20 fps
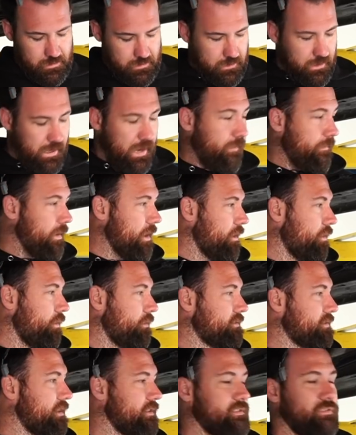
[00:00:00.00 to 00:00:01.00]
And I
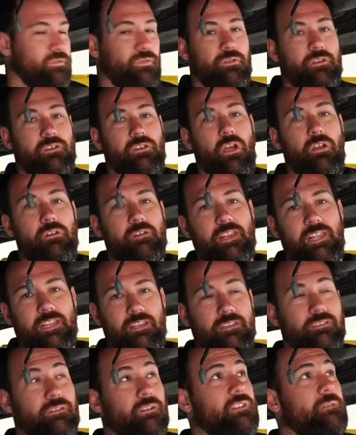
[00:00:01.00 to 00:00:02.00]
also saw a note in
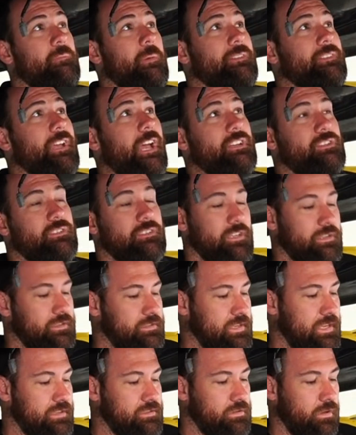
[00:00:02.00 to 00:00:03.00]
the documentation that
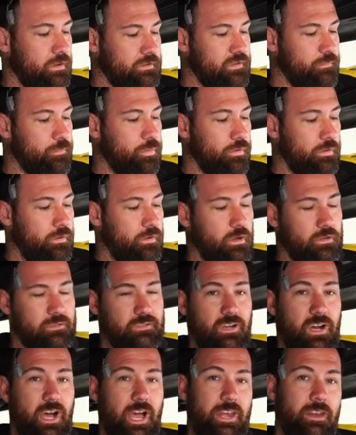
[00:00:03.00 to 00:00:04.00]
says not to put
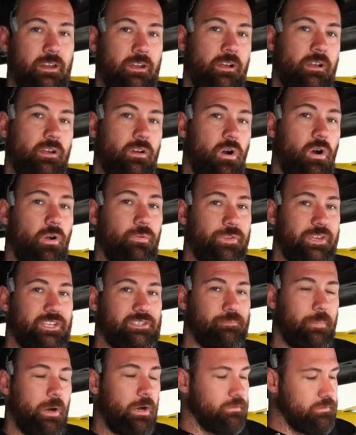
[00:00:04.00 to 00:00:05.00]
Loctite on these
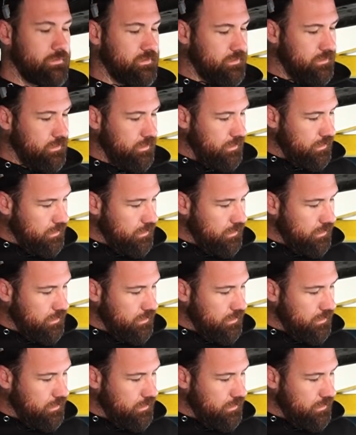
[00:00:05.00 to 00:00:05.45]
bolts.